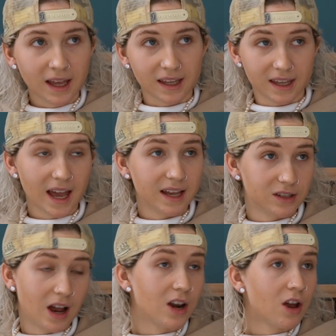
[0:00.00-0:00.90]
Yeah,
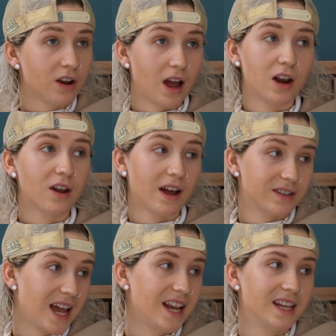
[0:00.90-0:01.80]
so I learned how
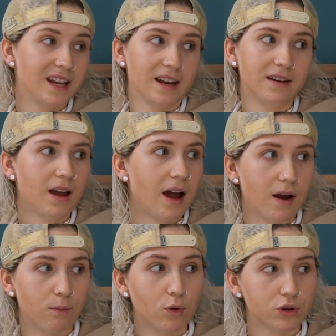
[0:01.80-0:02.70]
to edit then.
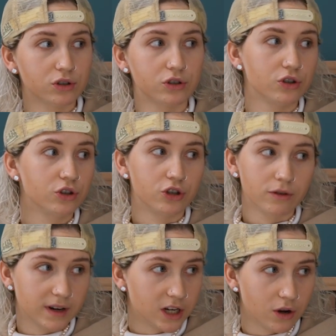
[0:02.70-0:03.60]
I watched YouTube
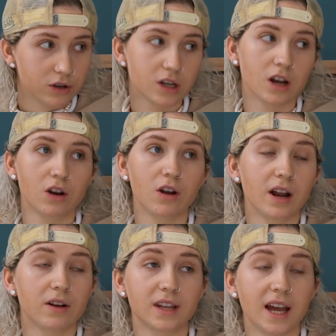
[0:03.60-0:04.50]
videos and I learned
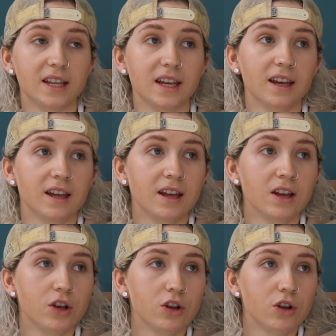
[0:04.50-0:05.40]
how to edit
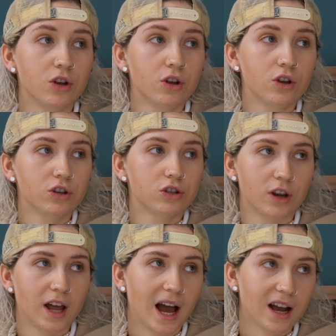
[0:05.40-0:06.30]
so
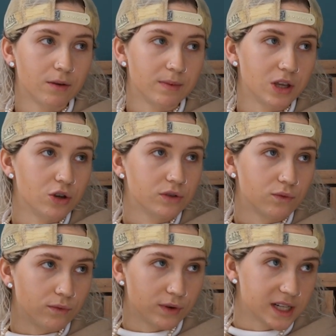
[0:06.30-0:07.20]
that I could be
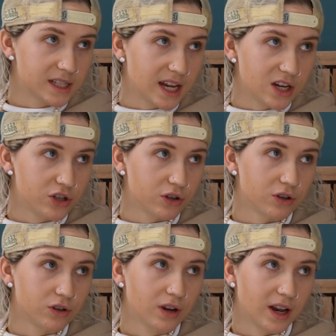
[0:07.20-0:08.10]
useful for the
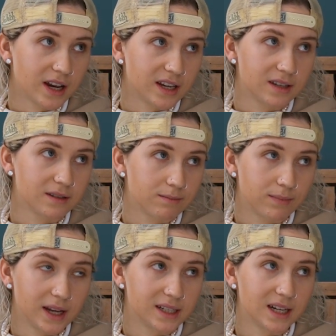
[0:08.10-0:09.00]
station, and they
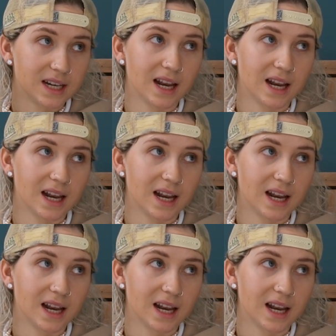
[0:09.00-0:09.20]
basically